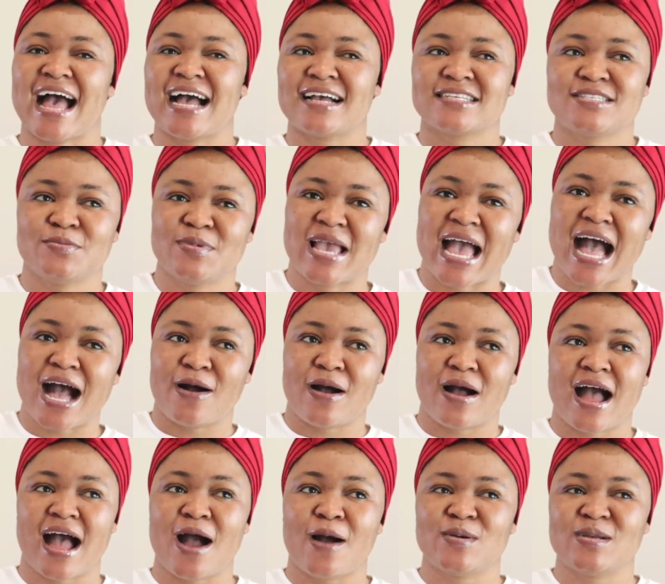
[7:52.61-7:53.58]
ask me
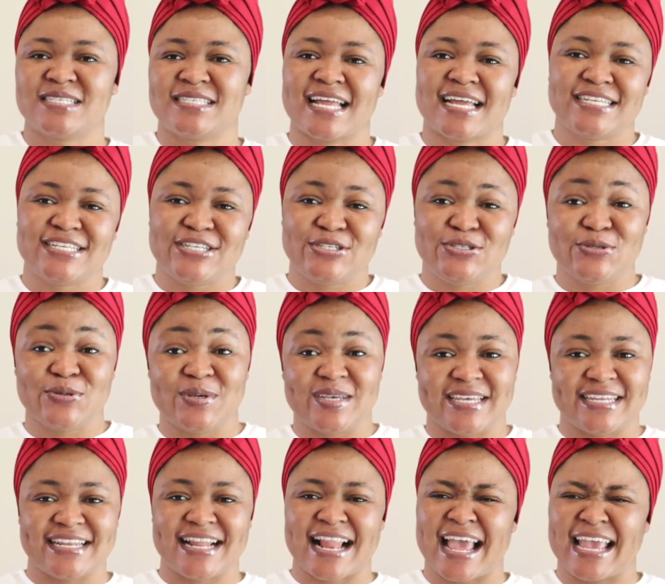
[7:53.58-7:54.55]
how how is daddy
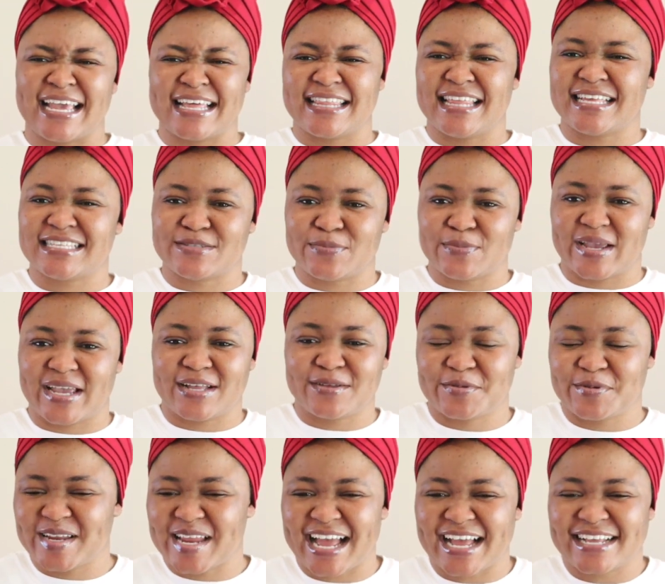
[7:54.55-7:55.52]
doing like that's my
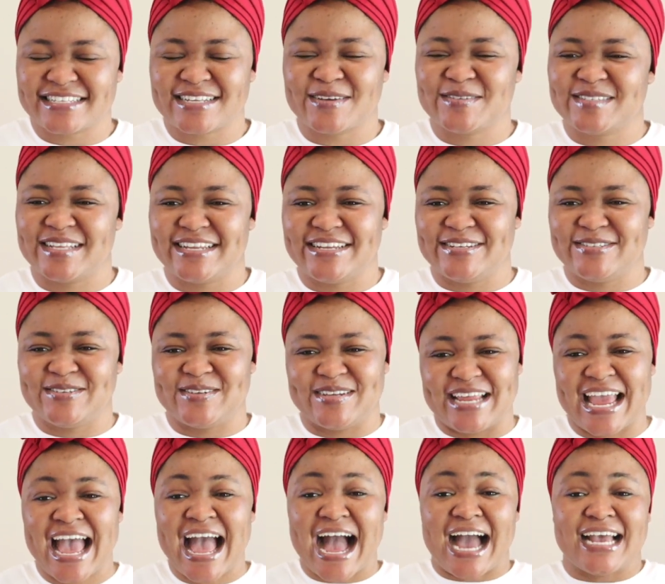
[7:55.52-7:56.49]
how answer how's daddy
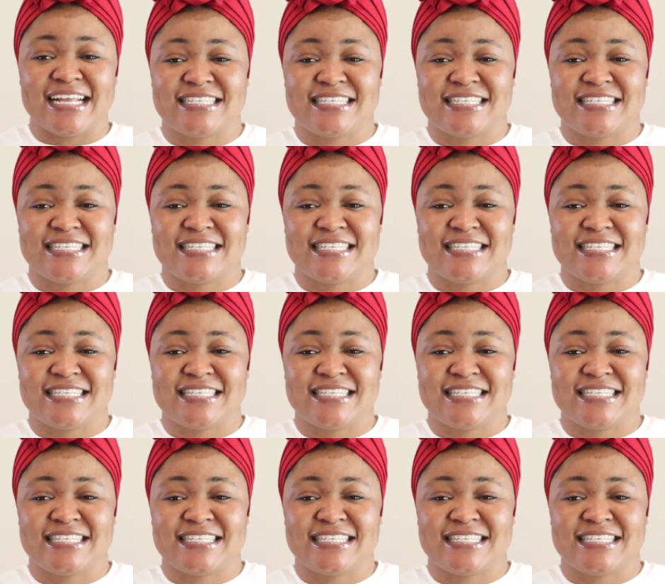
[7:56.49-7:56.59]
doing